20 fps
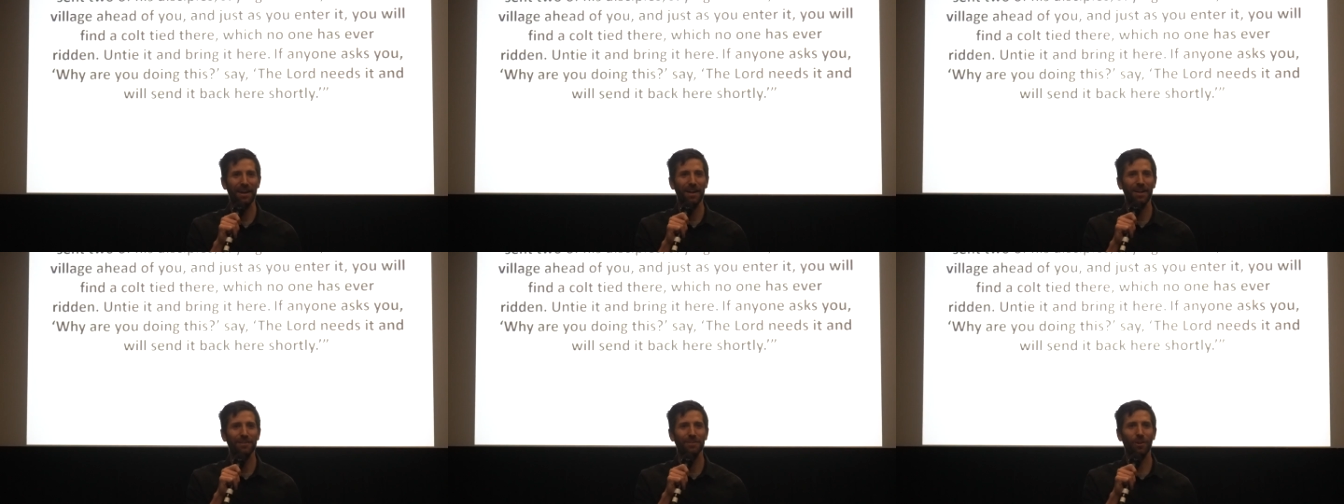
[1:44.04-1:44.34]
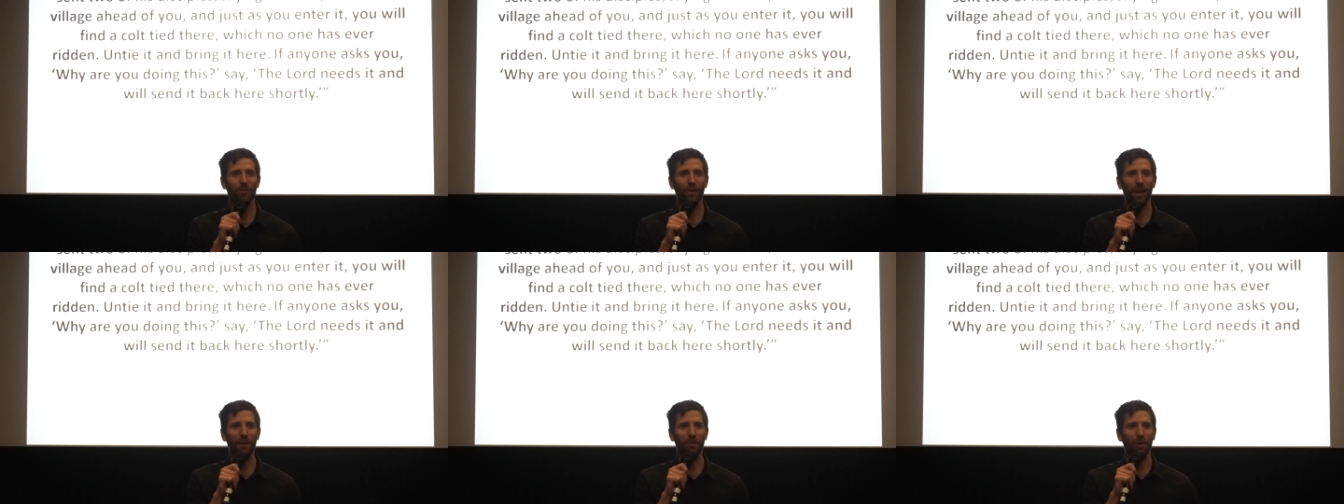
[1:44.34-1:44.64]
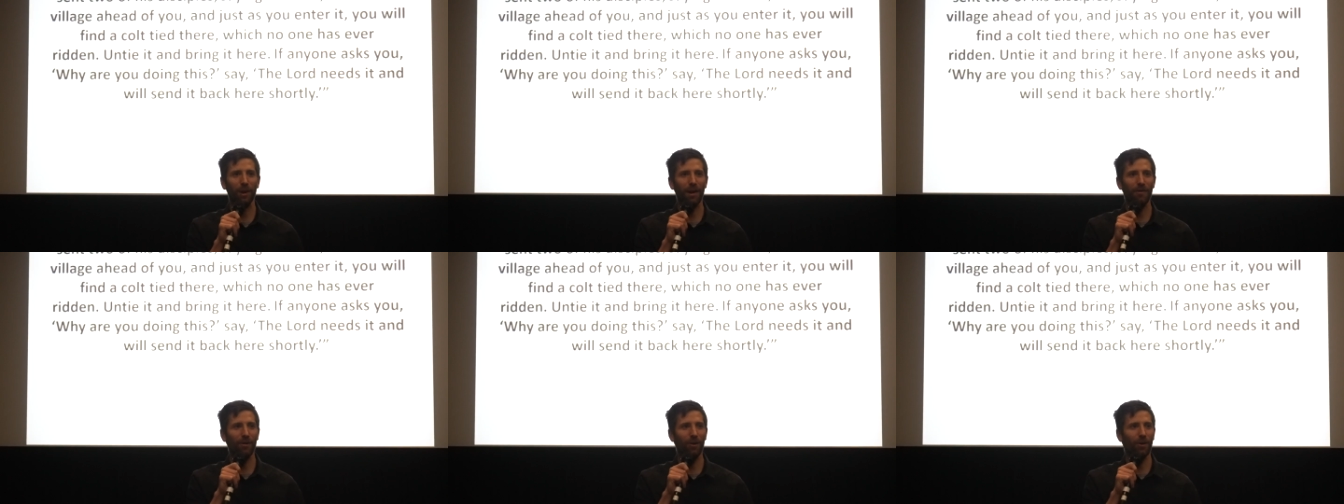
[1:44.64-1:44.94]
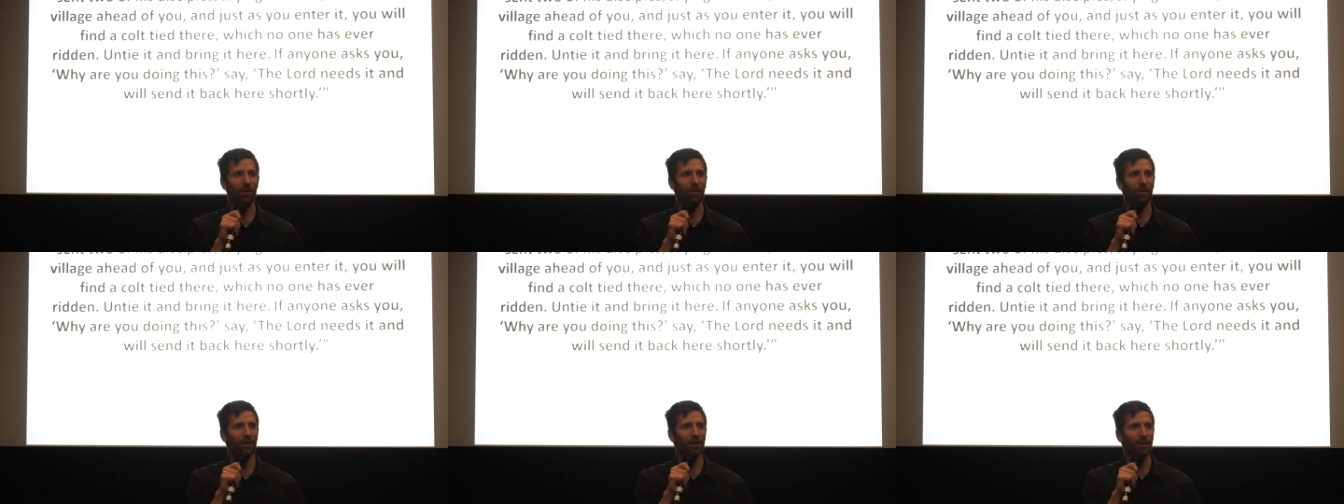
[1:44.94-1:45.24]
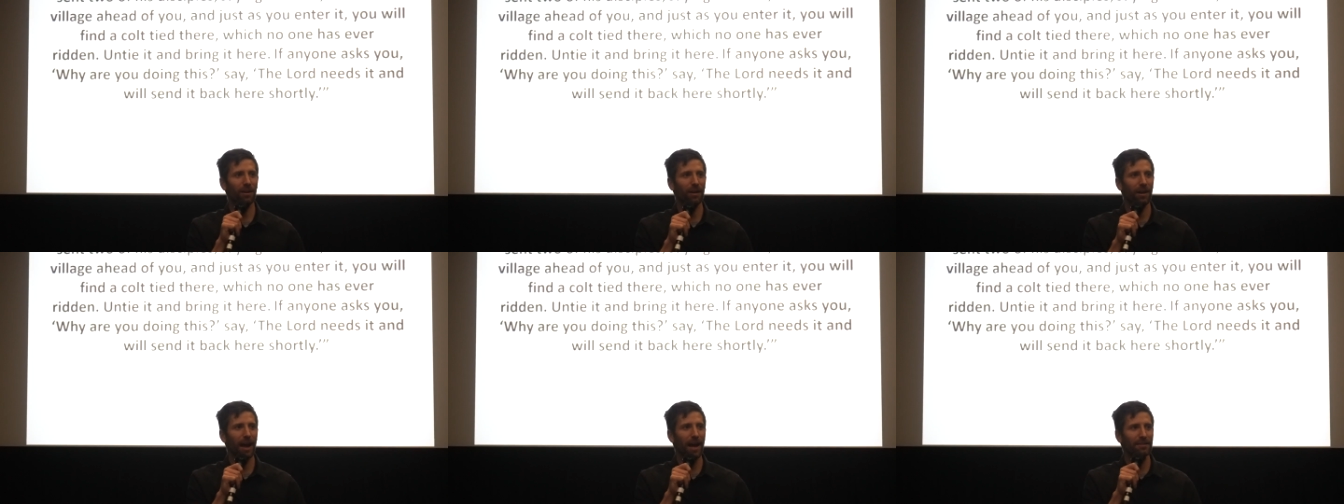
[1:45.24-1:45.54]
So if anyone ever
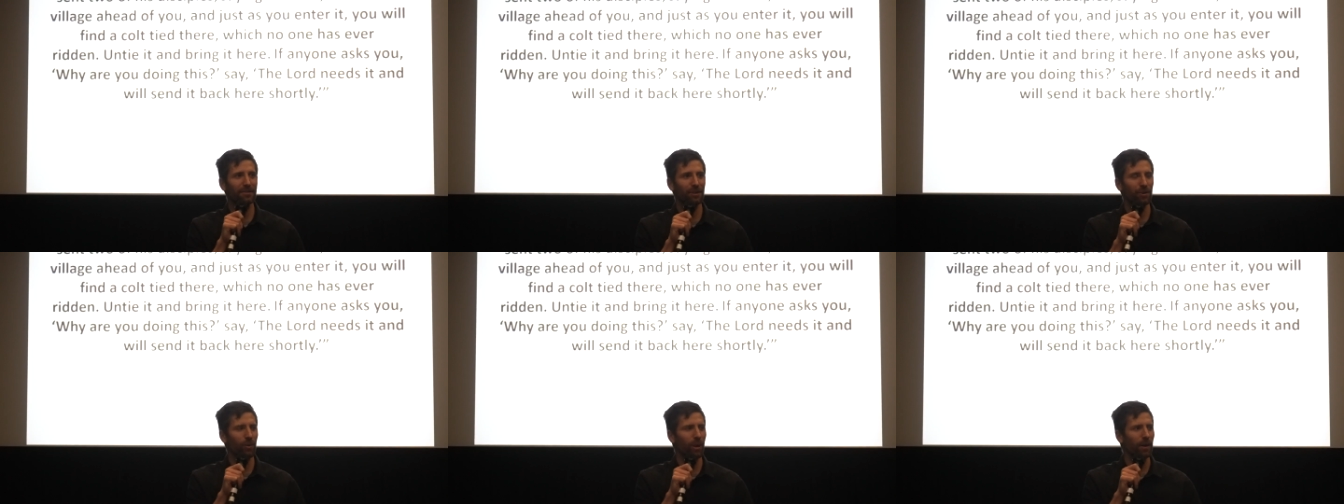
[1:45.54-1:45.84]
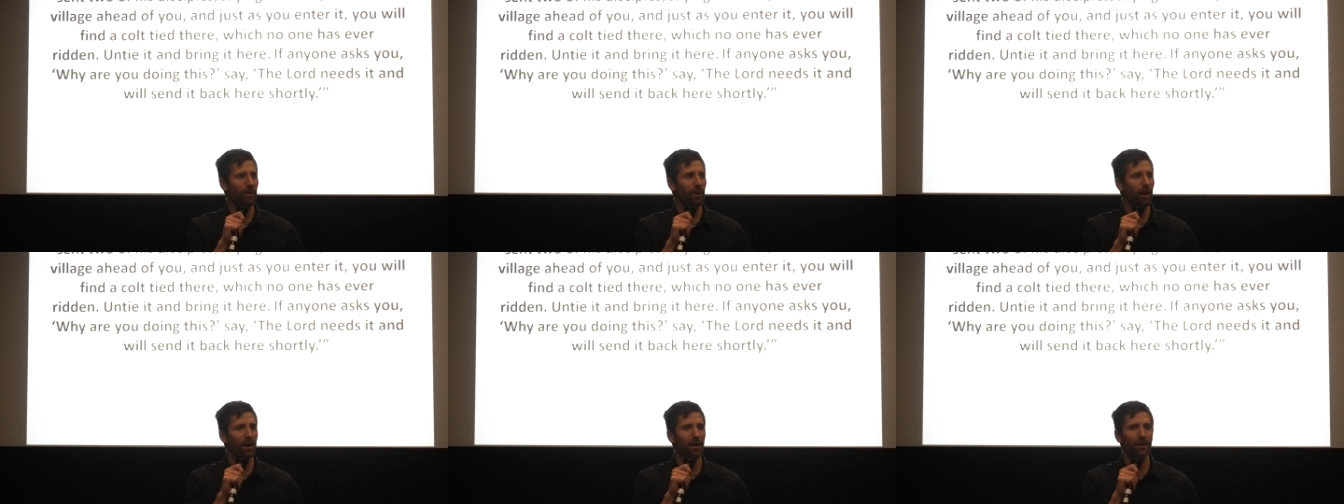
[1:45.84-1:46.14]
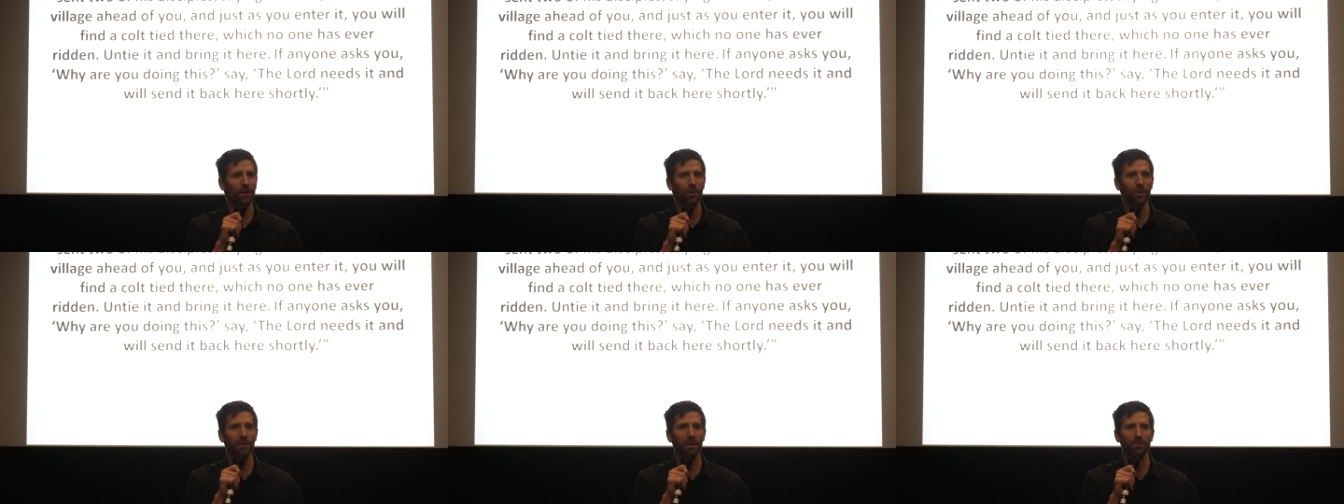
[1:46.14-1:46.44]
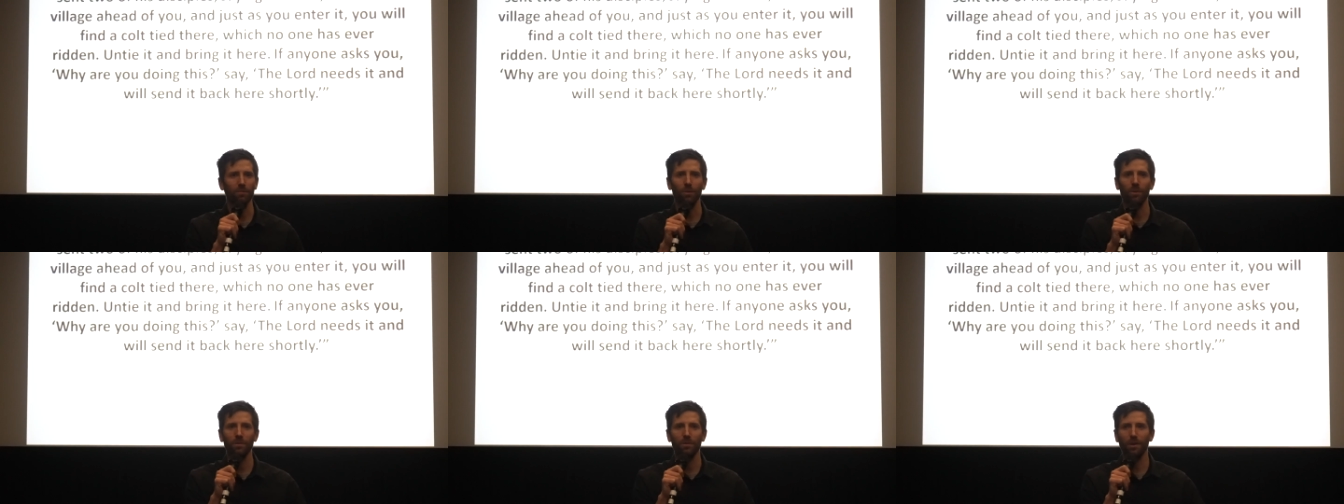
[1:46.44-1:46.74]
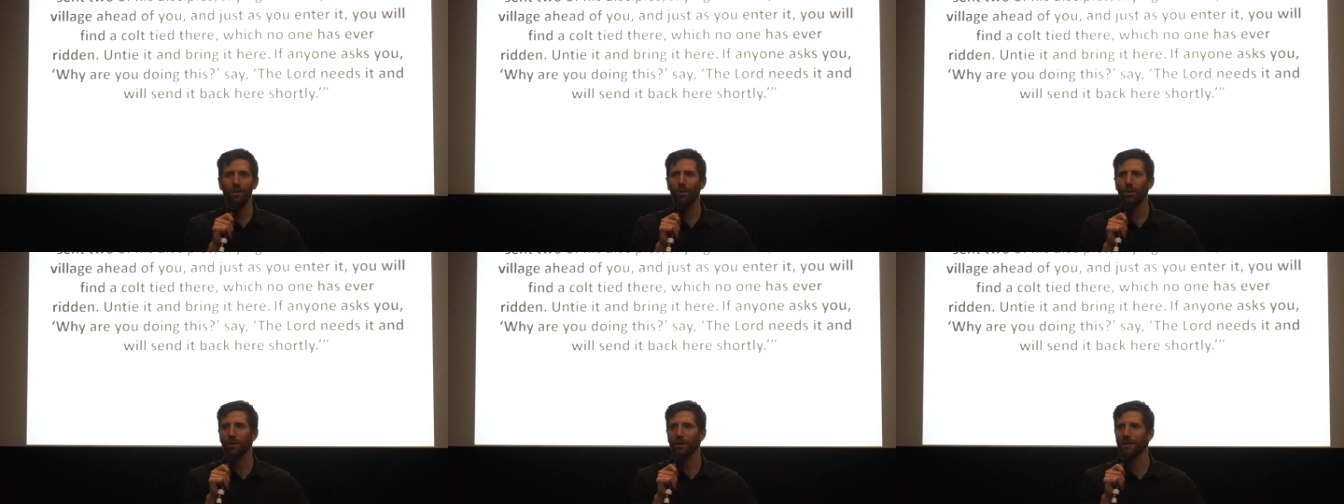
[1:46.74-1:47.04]
asks you, "Wait, why are you doing this?" "Well,
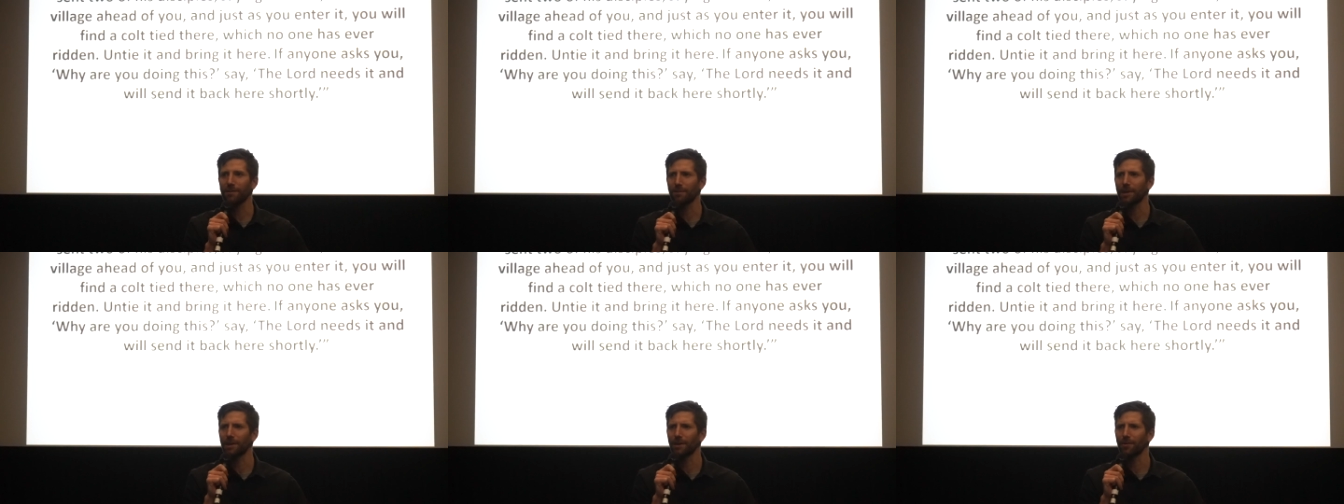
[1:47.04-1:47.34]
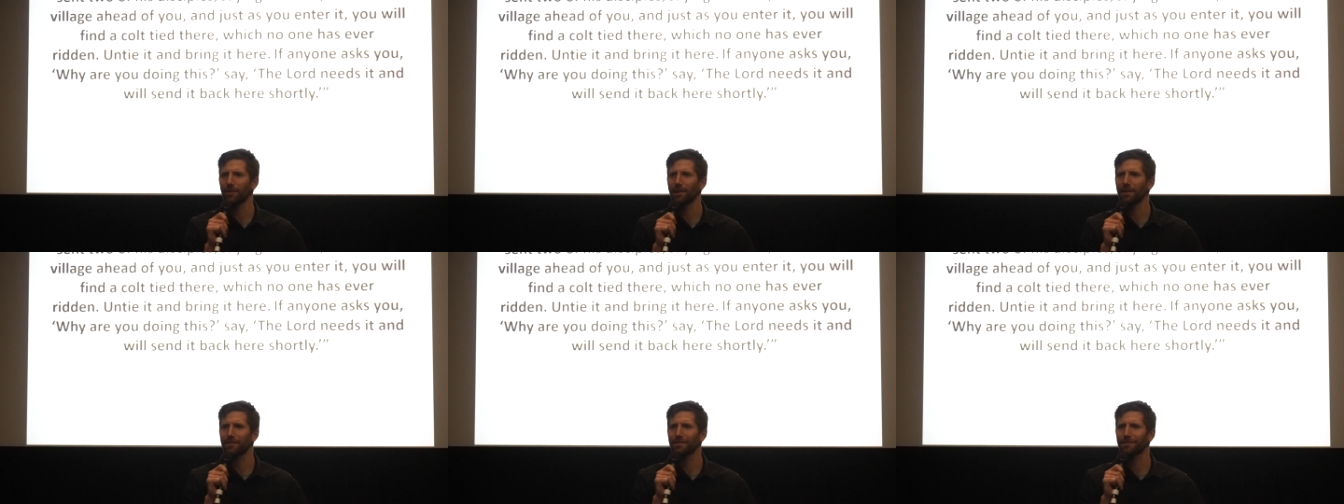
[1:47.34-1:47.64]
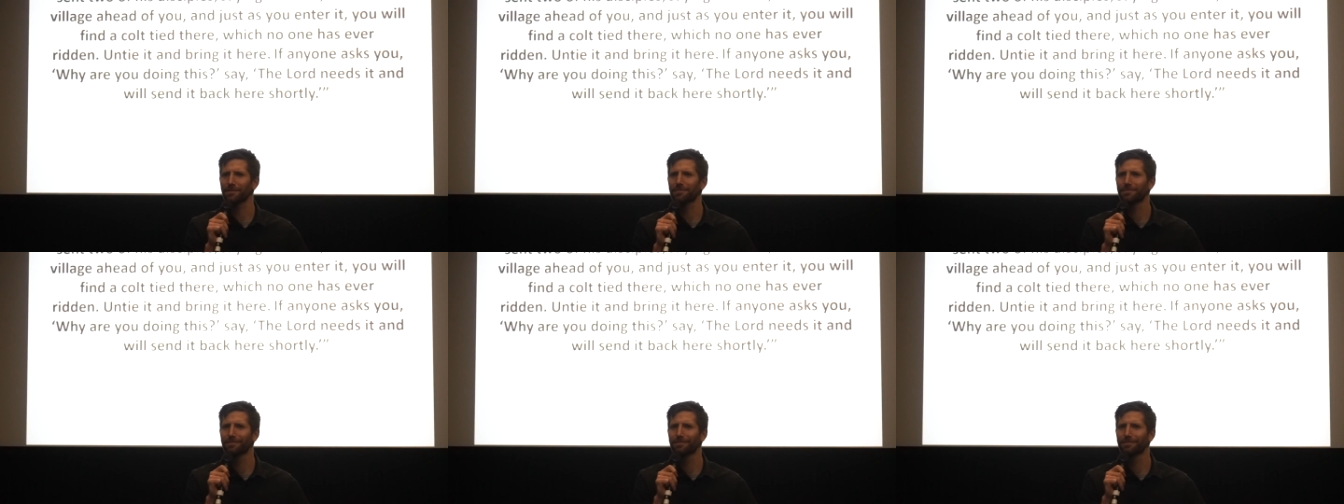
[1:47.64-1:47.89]
the Lord needs me to do this,"